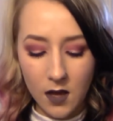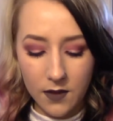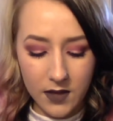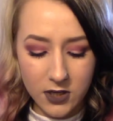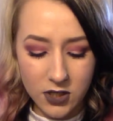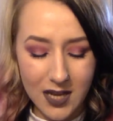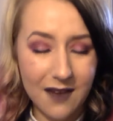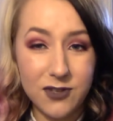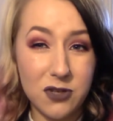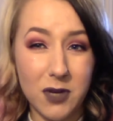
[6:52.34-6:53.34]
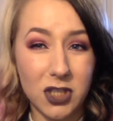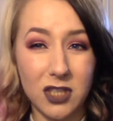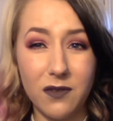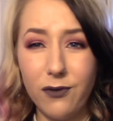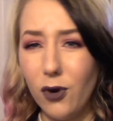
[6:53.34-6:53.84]
that I just have too much
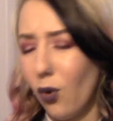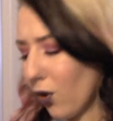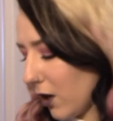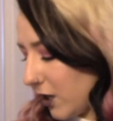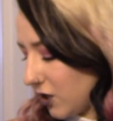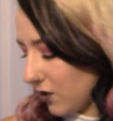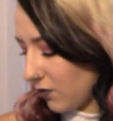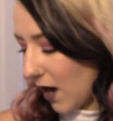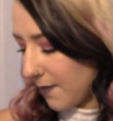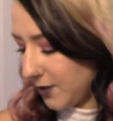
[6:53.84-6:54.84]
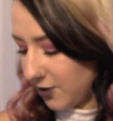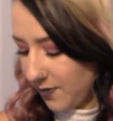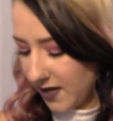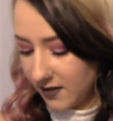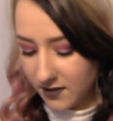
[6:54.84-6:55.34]
of, or I just don't grab to
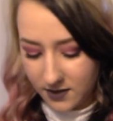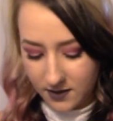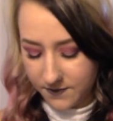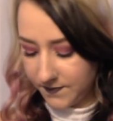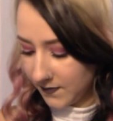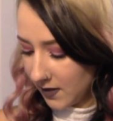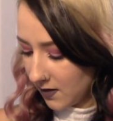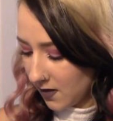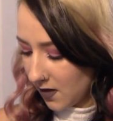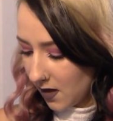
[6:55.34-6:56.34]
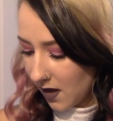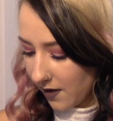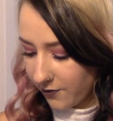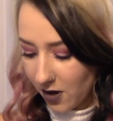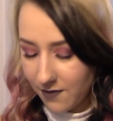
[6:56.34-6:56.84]
because
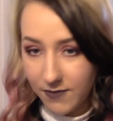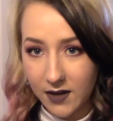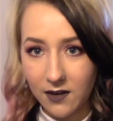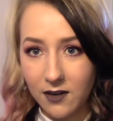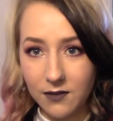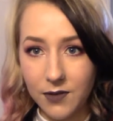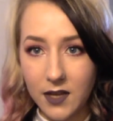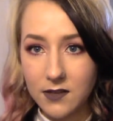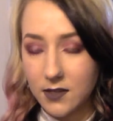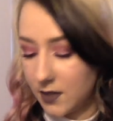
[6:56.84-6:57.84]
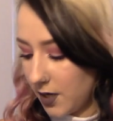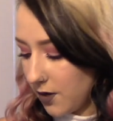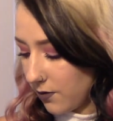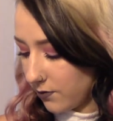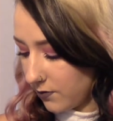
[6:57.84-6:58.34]
I've got better things to
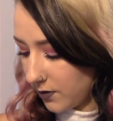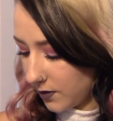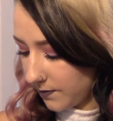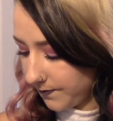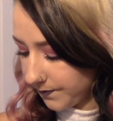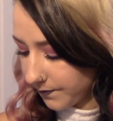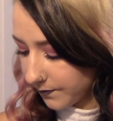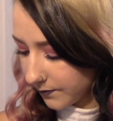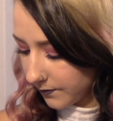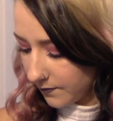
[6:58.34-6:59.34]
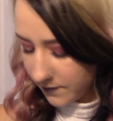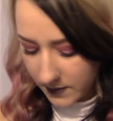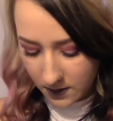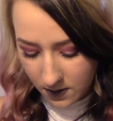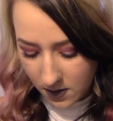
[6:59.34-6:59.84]
use.
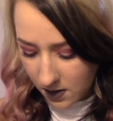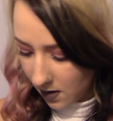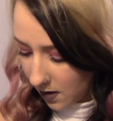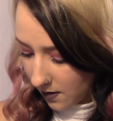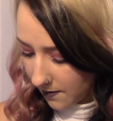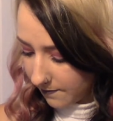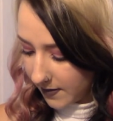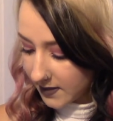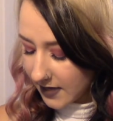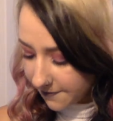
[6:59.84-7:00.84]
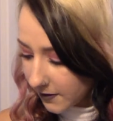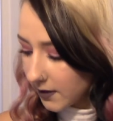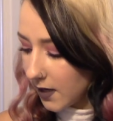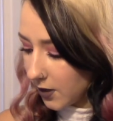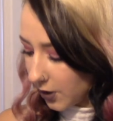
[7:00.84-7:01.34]
But definitely a